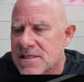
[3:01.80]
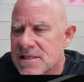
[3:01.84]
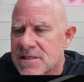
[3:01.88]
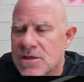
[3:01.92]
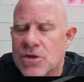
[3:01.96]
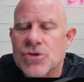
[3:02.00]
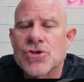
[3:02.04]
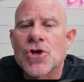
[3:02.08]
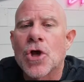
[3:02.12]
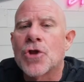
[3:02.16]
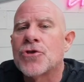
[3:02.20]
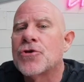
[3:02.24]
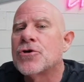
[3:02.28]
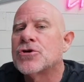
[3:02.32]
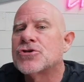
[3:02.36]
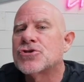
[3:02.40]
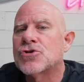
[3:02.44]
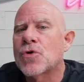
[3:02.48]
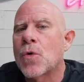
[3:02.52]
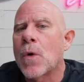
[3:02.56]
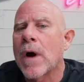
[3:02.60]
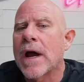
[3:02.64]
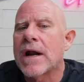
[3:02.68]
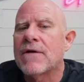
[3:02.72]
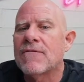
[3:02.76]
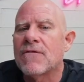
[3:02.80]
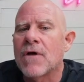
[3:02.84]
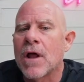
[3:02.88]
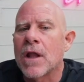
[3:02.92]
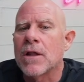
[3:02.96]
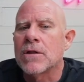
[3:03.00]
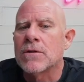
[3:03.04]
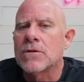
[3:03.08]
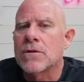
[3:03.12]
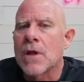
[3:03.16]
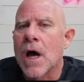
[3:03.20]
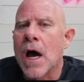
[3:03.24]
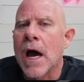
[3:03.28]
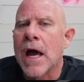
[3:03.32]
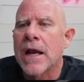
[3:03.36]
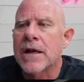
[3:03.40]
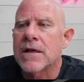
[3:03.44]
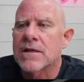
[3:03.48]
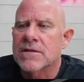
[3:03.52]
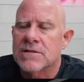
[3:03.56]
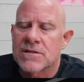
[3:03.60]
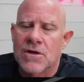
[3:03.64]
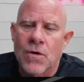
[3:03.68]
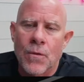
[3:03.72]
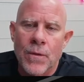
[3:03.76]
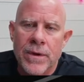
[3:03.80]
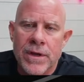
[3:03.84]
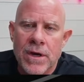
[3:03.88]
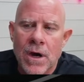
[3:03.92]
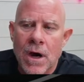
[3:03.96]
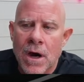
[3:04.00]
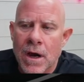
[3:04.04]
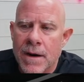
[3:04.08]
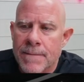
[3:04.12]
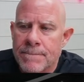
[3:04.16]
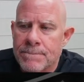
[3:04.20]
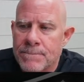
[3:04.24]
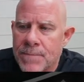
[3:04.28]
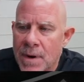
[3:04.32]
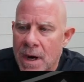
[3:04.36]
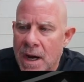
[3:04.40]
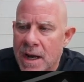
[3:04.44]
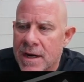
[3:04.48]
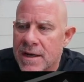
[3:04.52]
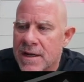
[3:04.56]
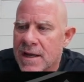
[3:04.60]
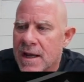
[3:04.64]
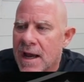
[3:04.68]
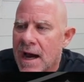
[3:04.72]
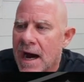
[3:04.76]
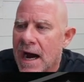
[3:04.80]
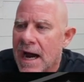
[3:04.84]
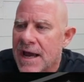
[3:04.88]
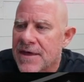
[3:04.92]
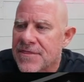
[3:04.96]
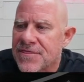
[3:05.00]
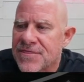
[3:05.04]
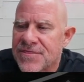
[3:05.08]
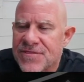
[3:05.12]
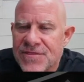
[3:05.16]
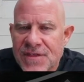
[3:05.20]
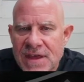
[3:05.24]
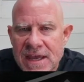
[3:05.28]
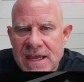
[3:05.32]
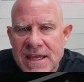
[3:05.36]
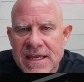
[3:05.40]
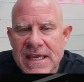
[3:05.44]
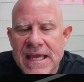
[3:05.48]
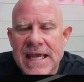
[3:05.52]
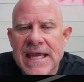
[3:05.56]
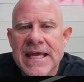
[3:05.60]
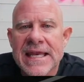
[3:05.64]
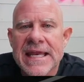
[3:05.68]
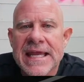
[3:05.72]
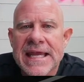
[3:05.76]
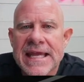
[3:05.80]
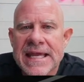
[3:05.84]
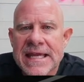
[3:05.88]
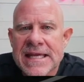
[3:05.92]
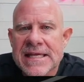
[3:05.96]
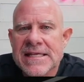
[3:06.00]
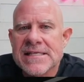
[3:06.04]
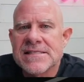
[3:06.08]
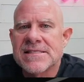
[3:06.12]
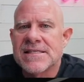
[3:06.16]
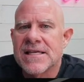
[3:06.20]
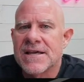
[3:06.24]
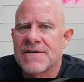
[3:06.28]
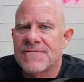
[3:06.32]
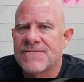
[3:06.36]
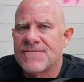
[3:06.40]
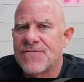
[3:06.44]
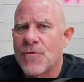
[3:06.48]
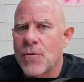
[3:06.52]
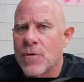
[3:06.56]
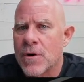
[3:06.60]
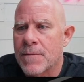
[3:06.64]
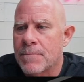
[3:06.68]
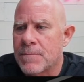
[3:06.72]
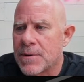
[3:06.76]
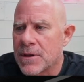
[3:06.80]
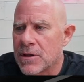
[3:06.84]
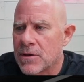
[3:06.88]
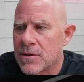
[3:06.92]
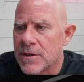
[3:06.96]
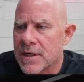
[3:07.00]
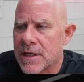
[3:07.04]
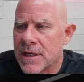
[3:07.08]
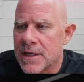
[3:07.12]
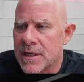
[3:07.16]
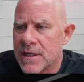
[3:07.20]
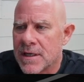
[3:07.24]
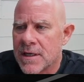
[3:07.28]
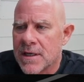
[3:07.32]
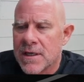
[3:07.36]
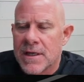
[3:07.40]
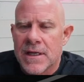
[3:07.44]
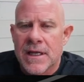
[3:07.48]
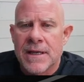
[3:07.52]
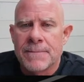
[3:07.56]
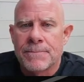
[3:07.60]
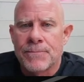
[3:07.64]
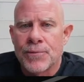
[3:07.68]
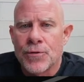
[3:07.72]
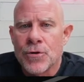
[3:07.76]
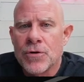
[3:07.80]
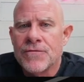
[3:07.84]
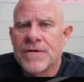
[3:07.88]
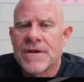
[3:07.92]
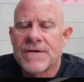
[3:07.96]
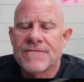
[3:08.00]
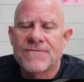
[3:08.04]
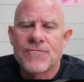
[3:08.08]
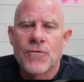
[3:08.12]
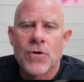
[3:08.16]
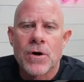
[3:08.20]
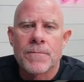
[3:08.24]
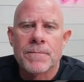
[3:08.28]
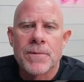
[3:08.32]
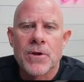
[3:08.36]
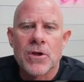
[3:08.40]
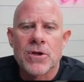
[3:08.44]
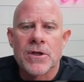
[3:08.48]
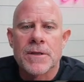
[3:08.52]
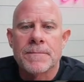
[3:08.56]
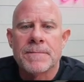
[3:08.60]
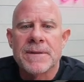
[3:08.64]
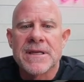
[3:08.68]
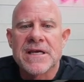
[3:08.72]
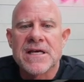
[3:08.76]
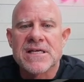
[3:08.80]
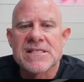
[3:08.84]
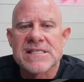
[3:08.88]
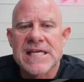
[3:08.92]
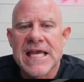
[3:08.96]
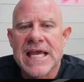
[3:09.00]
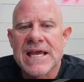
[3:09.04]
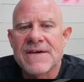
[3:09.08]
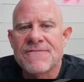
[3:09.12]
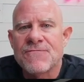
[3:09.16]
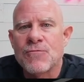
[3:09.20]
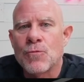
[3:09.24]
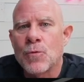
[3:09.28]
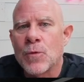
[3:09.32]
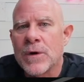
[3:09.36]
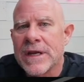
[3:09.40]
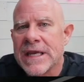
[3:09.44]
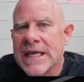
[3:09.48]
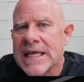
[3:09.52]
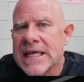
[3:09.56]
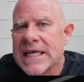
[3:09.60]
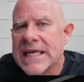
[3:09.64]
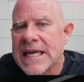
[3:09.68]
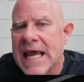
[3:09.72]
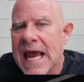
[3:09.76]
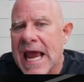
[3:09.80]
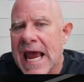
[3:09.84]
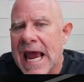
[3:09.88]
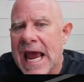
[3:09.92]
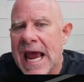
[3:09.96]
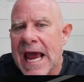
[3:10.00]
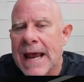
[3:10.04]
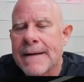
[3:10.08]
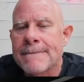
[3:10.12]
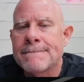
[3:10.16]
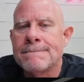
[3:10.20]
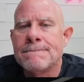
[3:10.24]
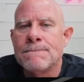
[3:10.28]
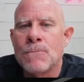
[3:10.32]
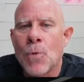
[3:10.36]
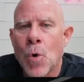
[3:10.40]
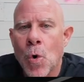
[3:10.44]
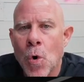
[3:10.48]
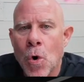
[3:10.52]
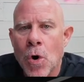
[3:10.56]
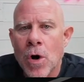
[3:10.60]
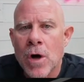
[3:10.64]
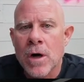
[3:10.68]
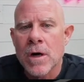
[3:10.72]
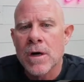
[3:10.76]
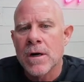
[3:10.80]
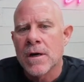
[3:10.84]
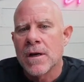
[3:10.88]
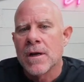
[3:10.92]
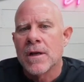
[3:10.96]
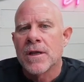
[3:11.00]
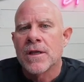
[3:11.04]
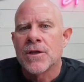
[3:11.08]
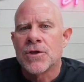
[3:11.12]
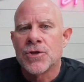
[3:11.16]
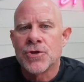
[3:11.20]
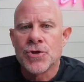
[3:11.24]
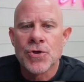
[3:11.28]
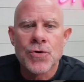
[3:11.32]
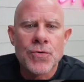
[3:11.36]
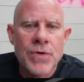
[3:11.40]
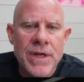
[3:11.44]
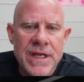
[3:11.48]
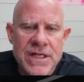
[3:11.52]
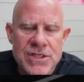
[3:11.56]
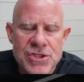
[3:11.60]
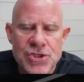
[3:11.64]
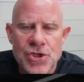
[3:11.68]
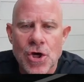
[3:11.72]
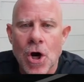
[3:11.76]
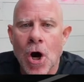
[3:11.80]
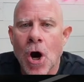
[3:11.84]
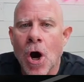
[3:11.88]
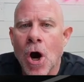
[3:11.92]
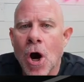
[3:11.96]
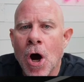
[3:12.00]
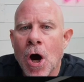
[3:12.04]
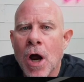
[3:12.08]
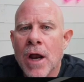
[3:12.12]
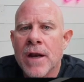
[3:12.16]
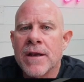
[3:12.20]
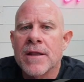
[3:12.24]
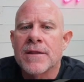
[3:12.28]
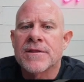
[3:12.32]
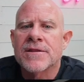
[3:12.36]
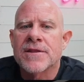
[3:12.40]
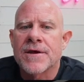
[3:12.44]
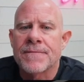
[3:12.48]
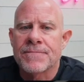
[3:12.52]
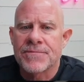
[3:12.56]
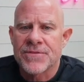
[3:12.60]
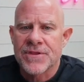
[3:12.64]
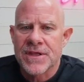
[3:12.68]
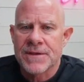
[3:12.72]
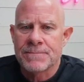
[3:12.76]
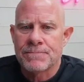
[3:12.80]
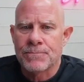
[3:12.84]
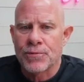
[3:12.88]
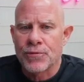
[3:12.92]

There's there's quite a, a, lot going on, but I think it is the affordability, improving affordability, because if we can add more units on the the,